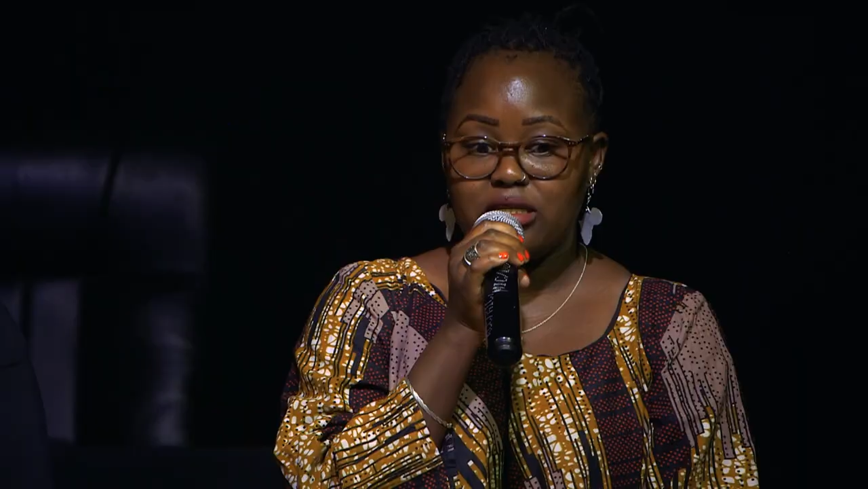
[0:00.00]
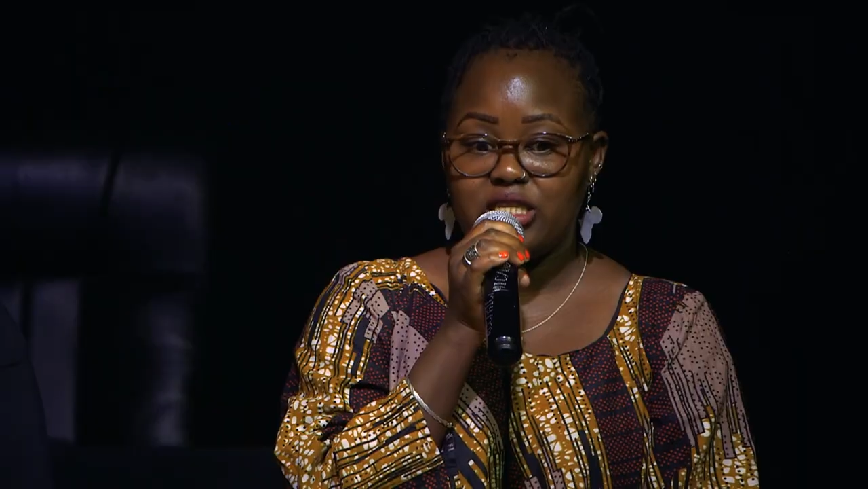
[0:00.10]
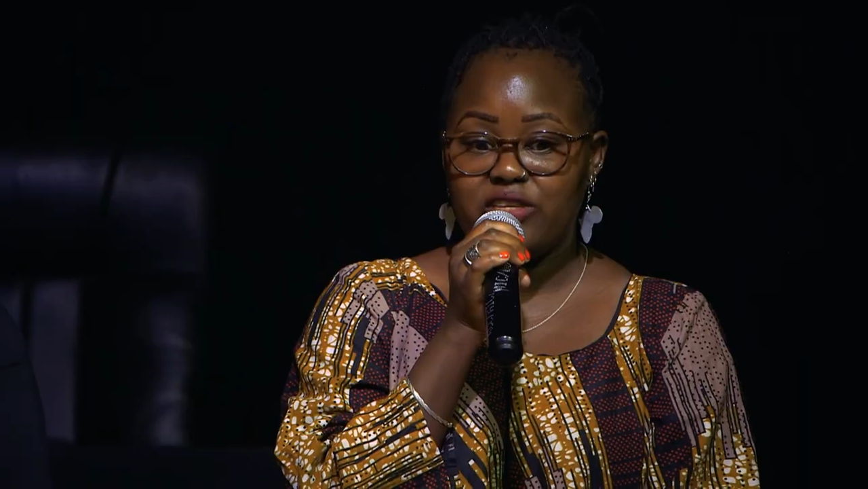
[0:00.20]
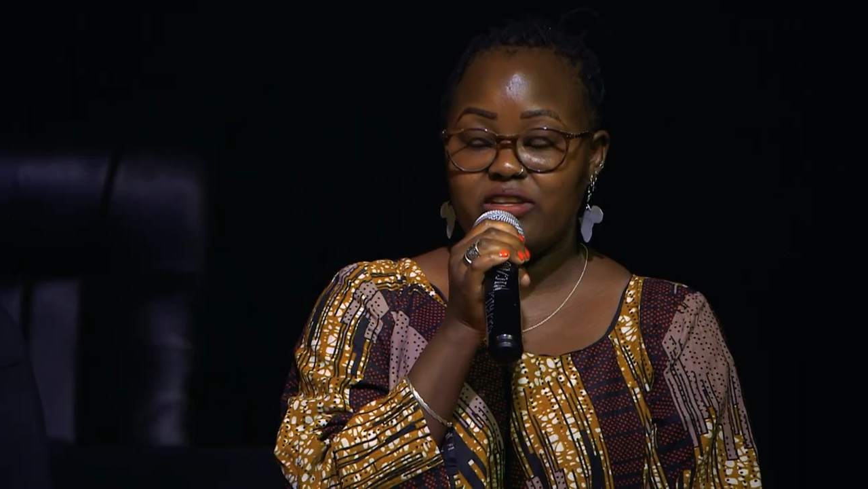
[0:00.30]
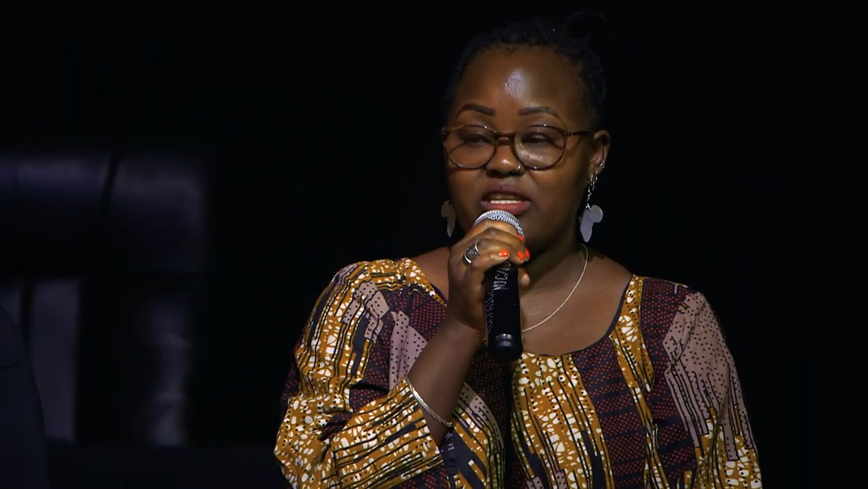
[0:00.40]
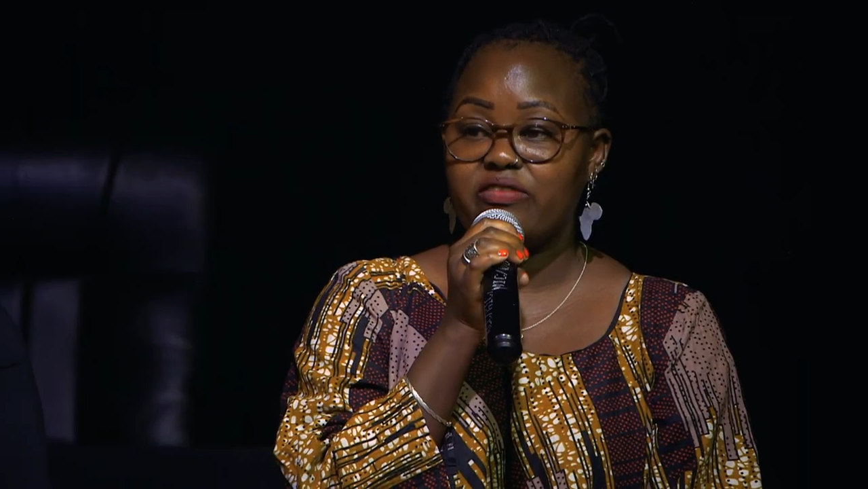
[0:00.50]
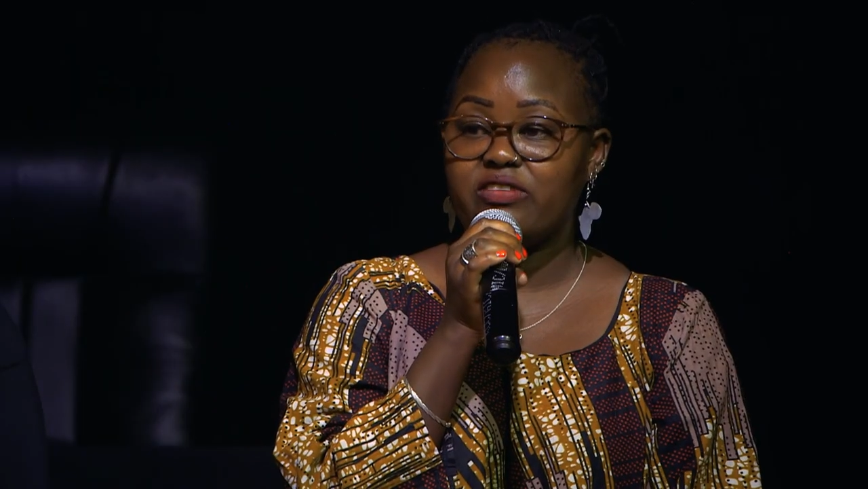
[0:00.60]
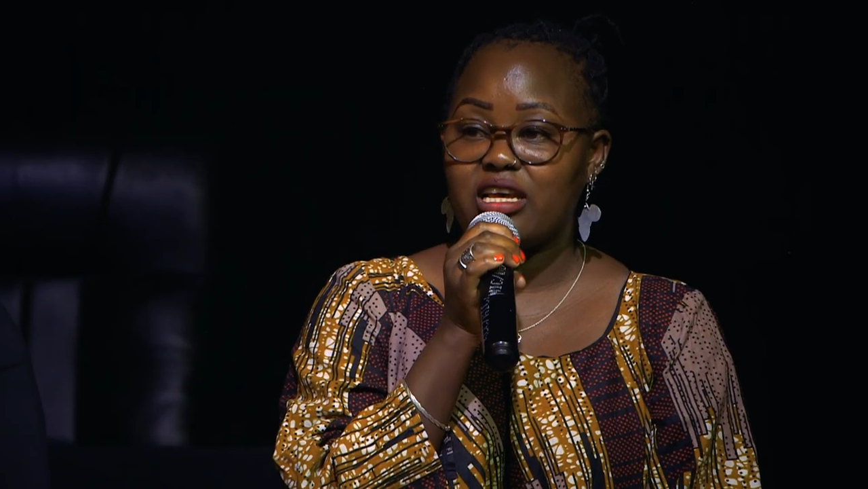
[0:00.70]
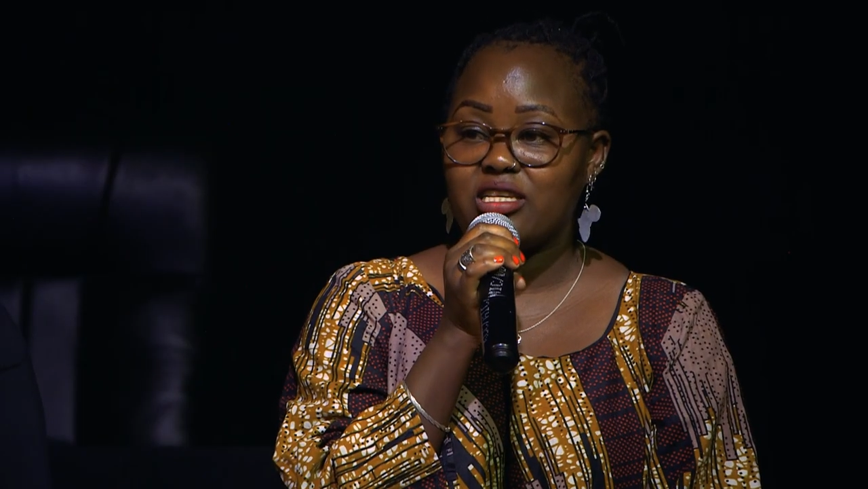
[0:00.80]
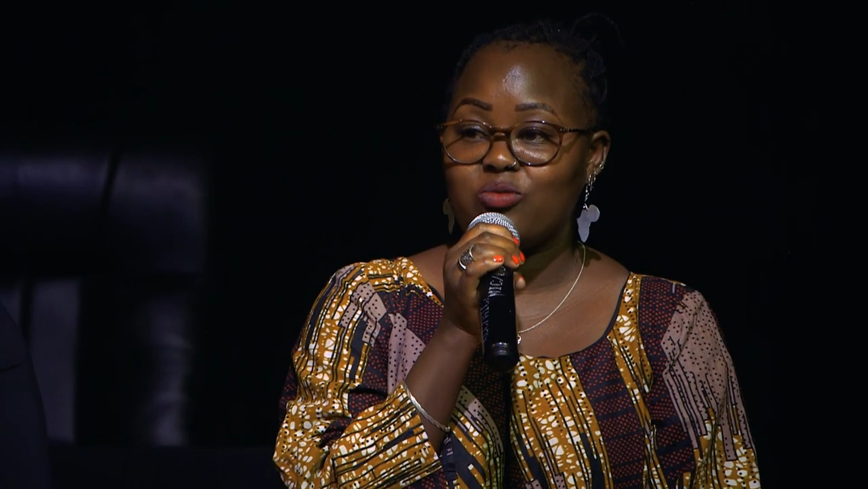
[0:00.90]
It even gives
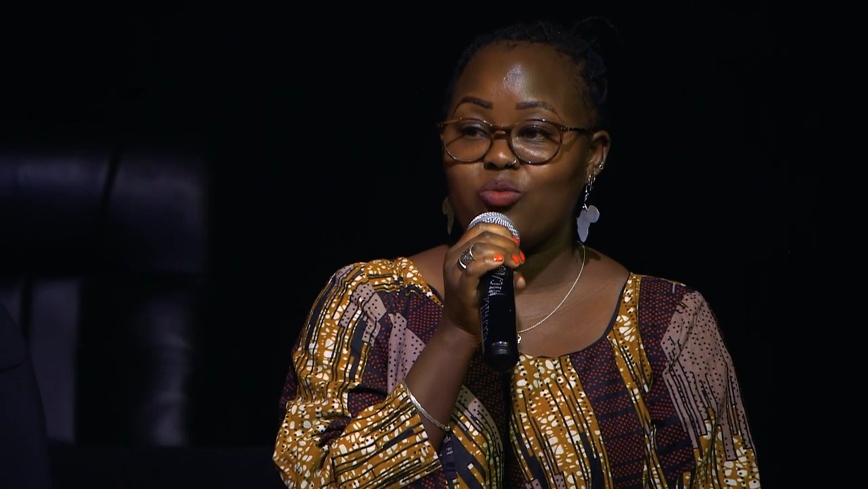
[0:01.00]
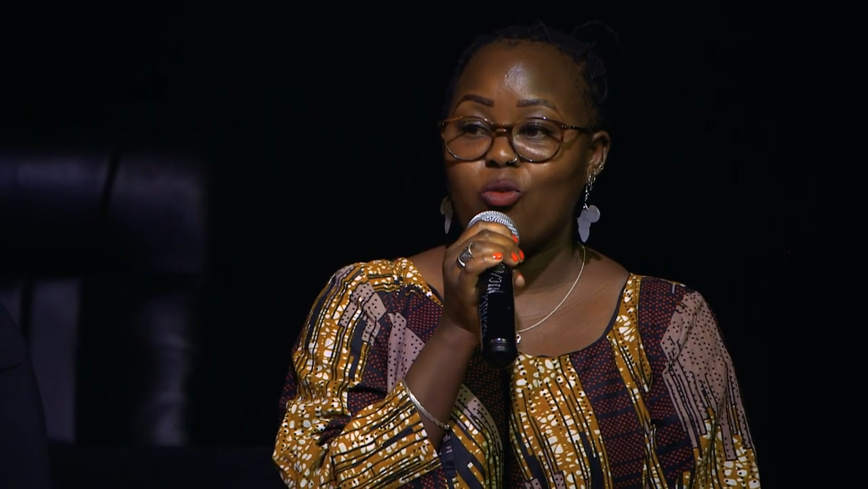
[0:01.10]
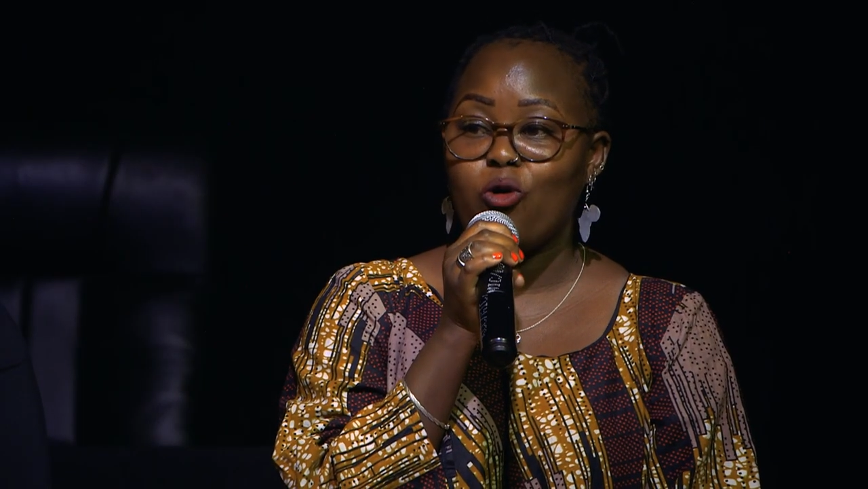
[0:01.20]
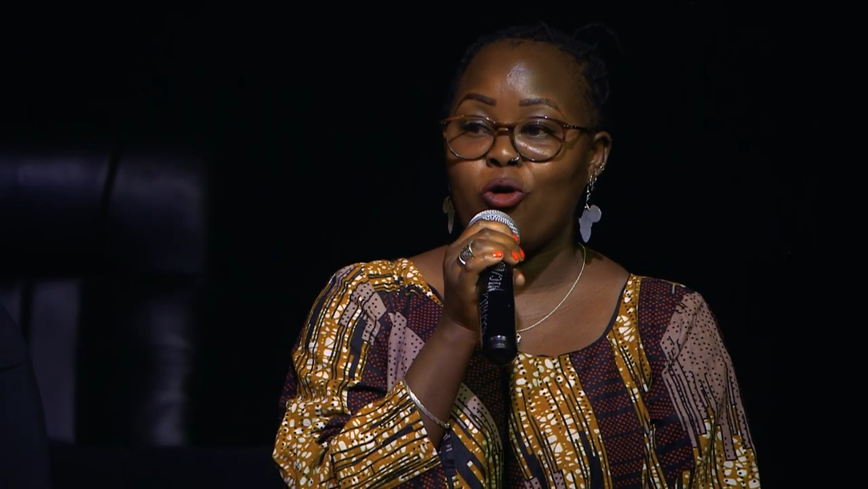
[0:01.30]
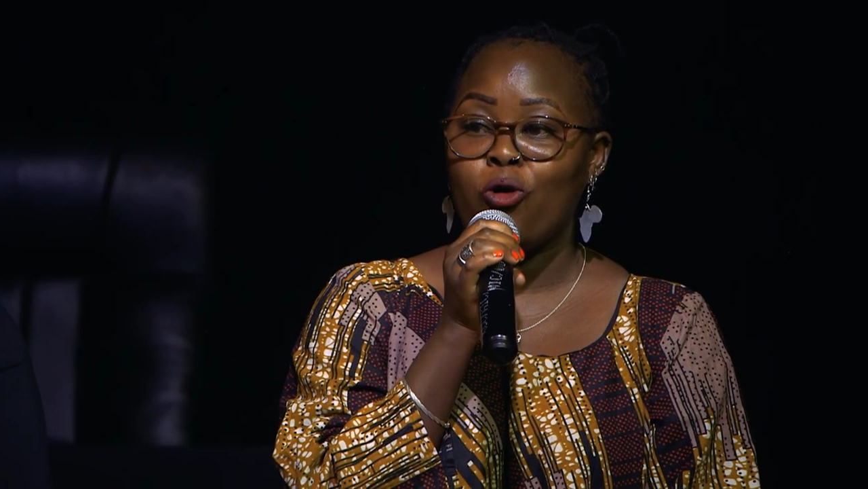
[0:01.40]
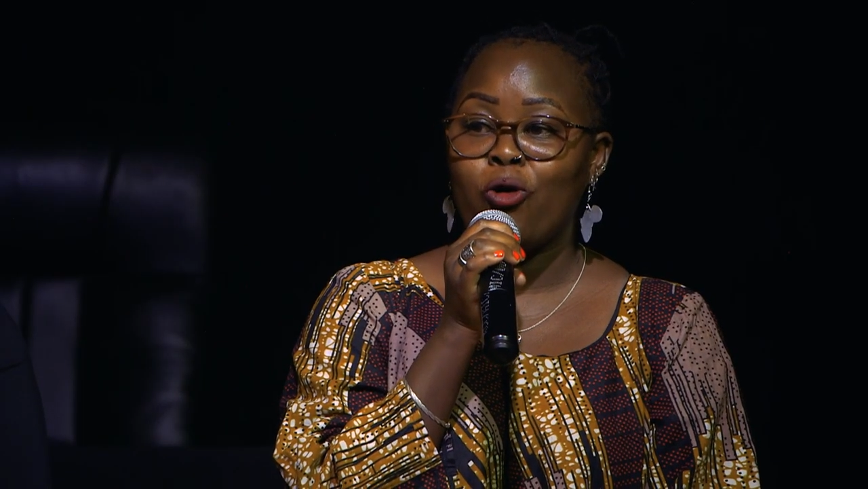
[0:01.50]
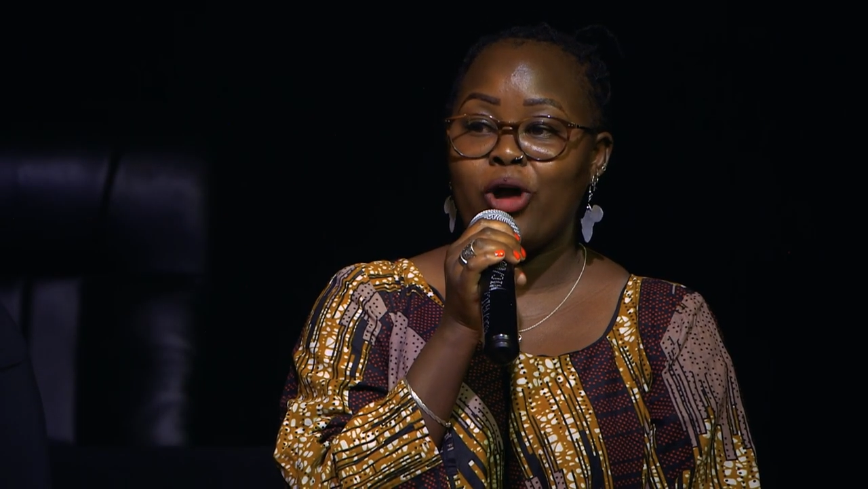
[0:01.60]
us more